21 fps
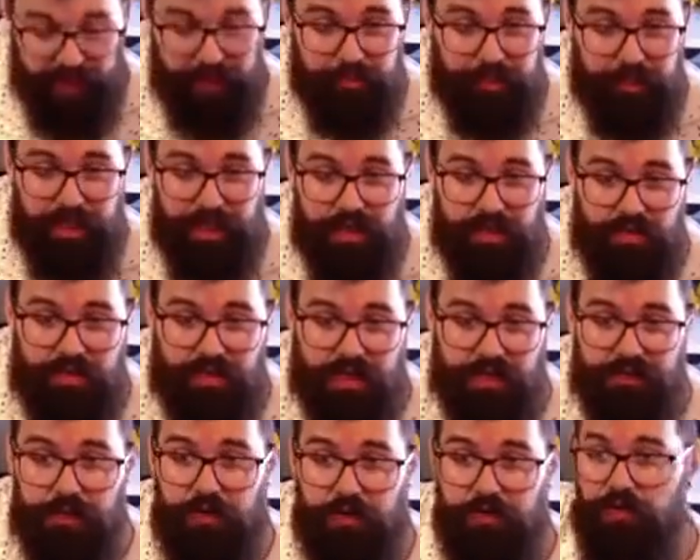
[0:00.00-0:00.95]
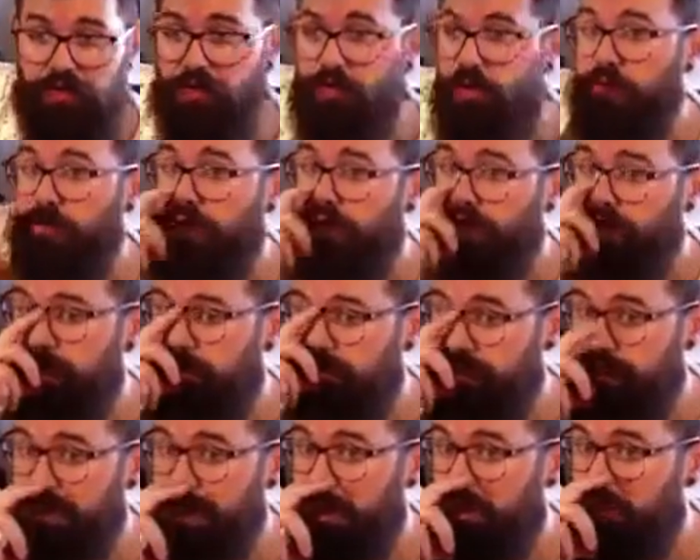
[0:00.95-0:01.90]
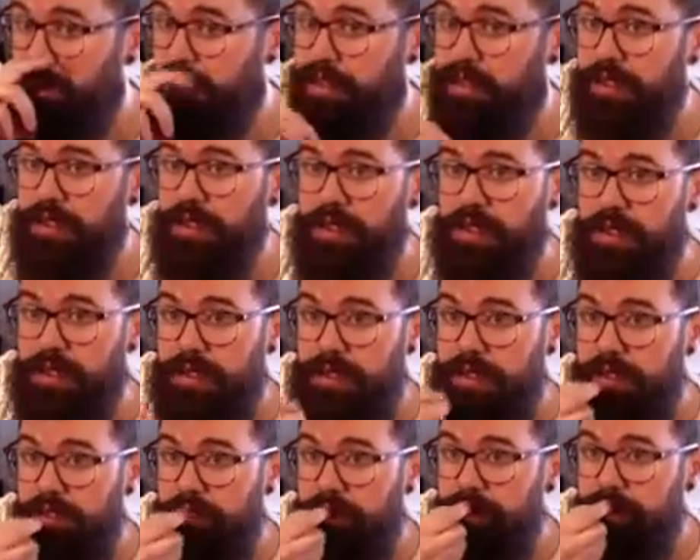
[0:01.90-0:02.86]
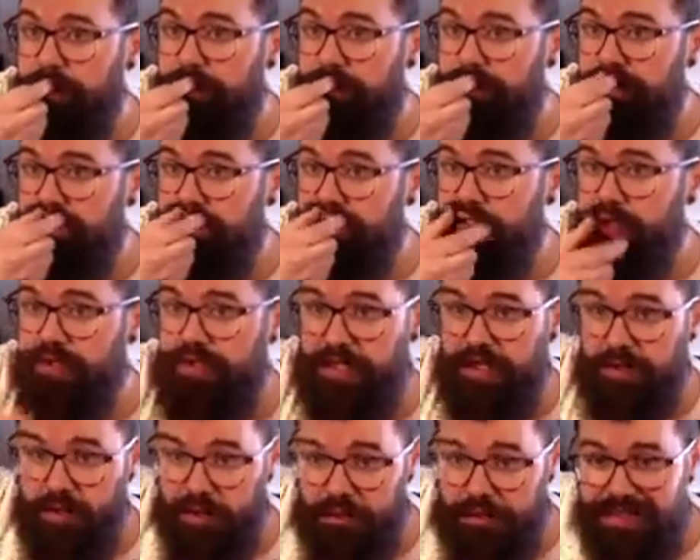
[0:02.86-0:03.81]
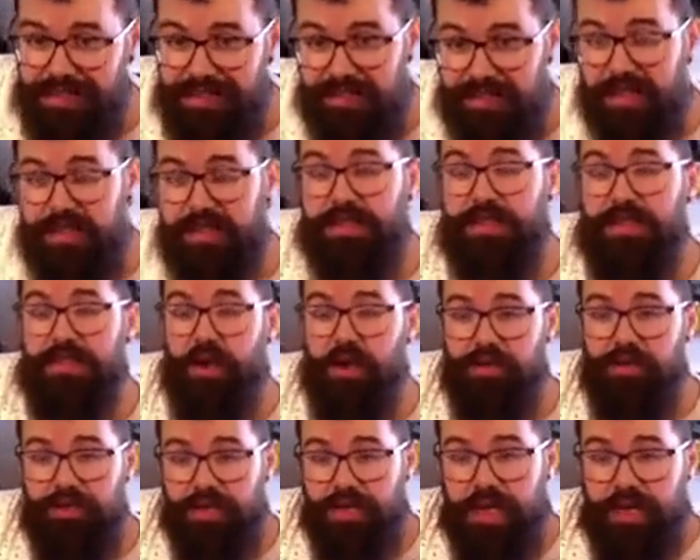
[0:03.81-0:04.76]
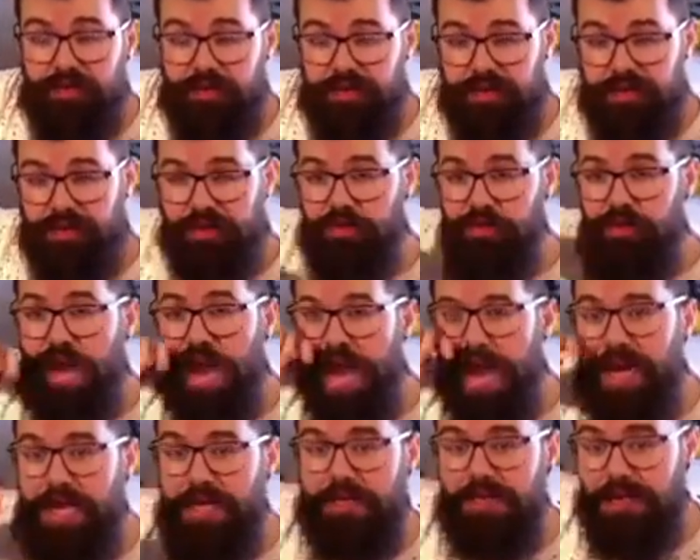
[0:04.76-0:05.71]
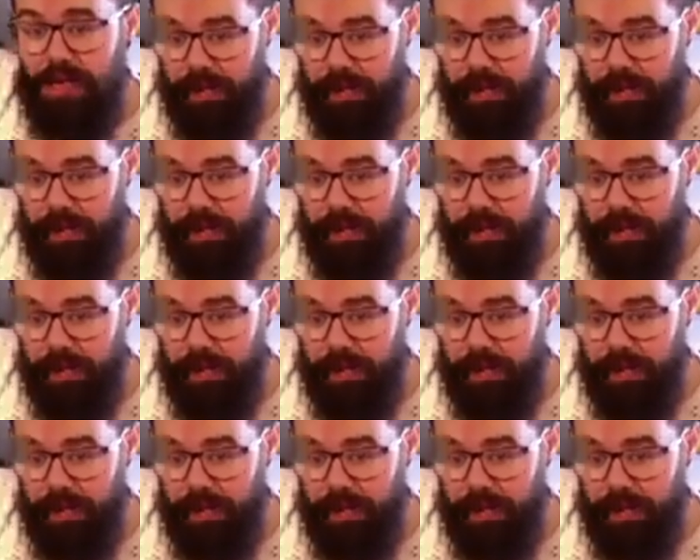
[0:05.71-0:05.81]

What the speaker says: keep playing those. I'll give you a few more minutes. So I think we would sing this song together to end